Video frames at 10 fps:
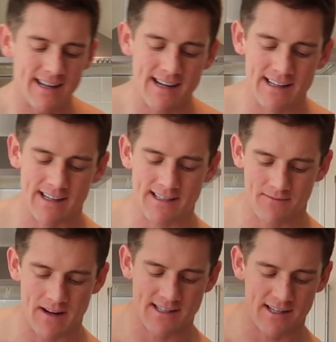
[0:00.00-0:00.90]
needed.
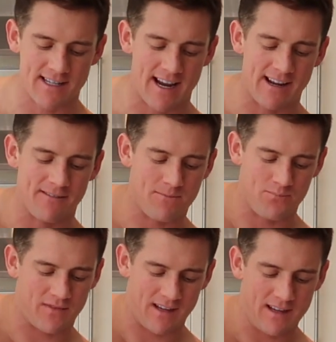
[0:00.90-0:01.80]
As I say,
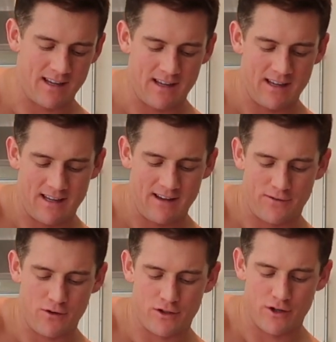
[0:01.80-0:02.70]

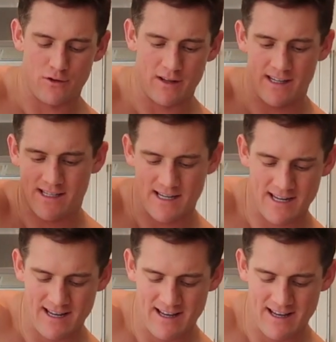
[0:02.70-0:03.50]
if you do this